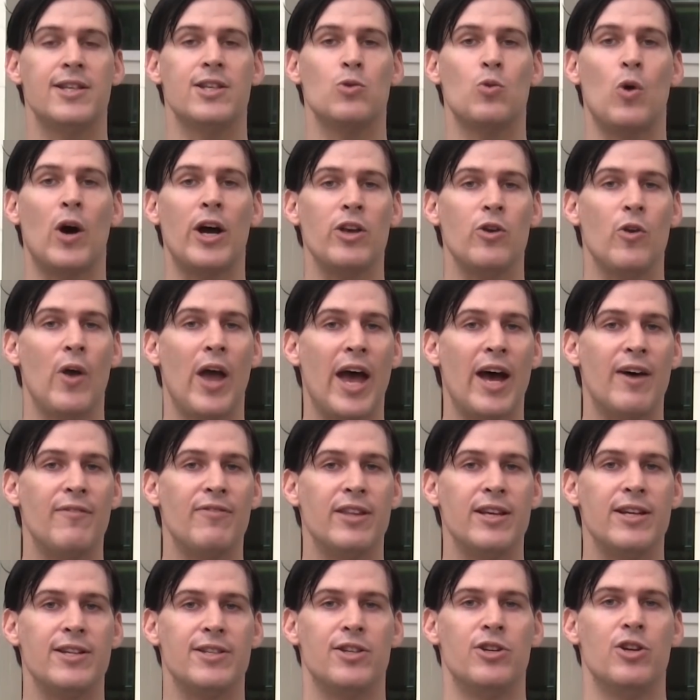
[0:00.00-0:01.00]
This is why you
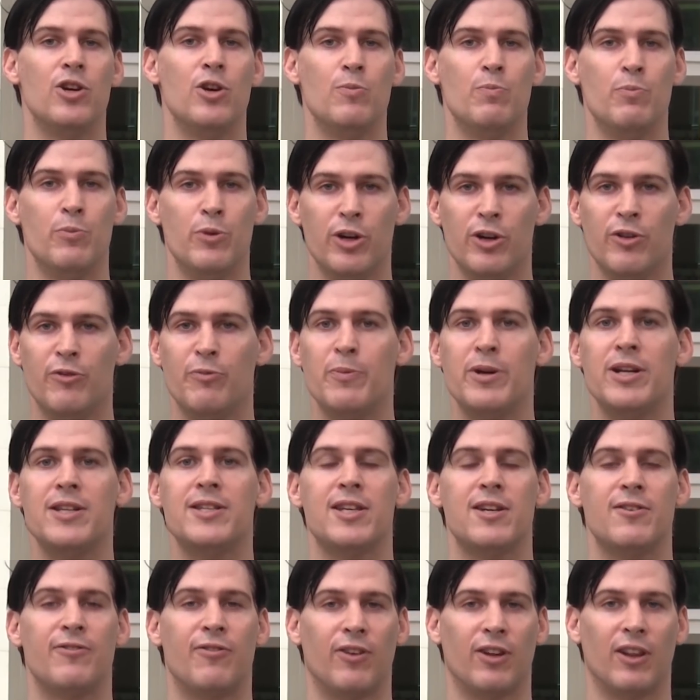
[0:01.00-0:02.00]
have these new
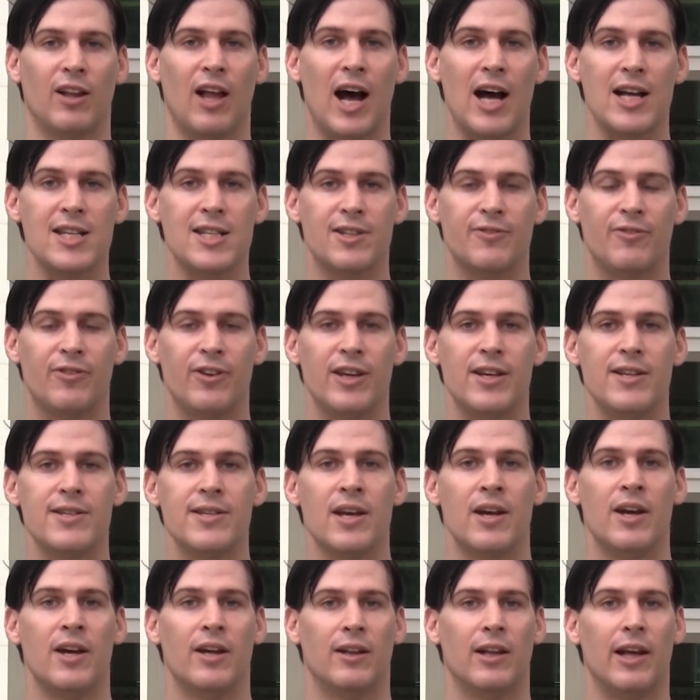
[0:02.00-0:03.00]
movements and
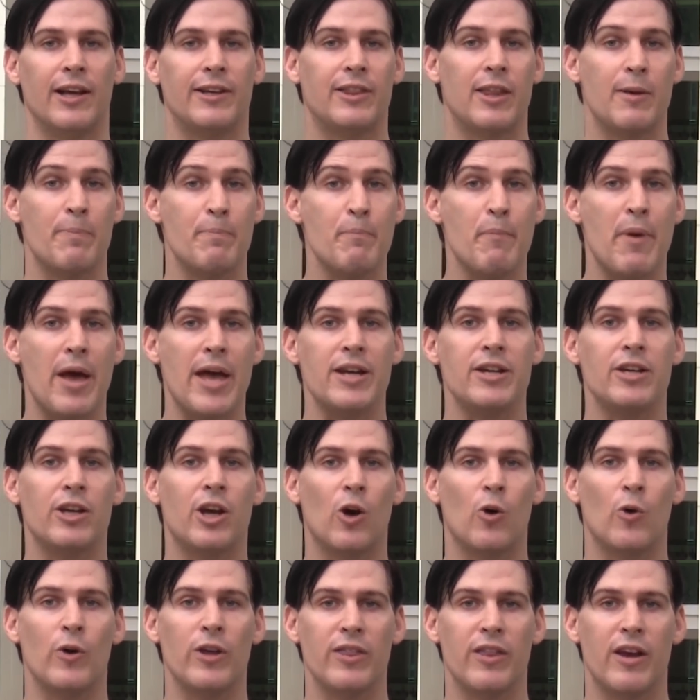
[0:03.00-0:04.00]
philosophies like the men
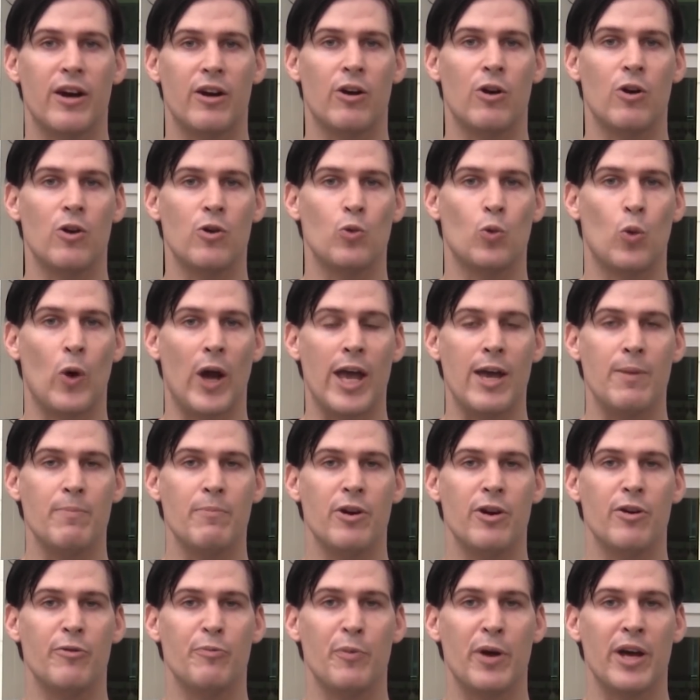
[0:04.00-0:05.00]
going their own way
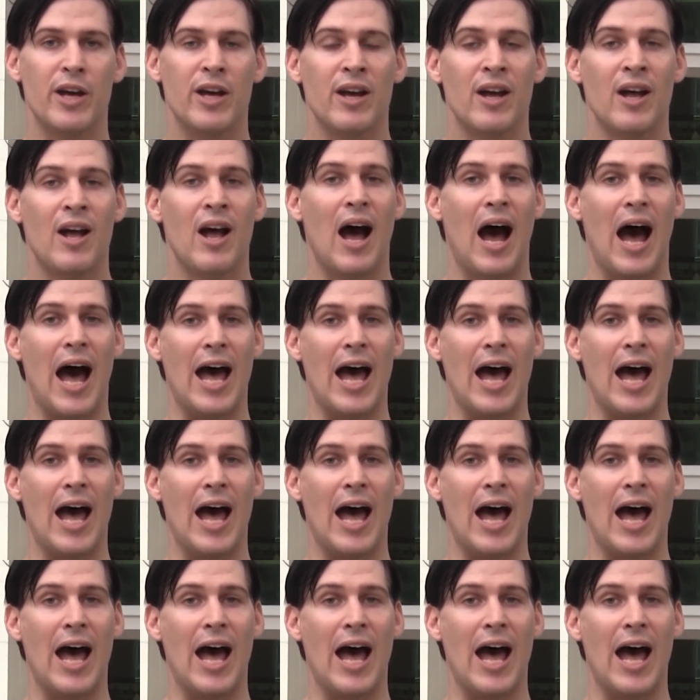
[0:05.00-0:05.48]
movement.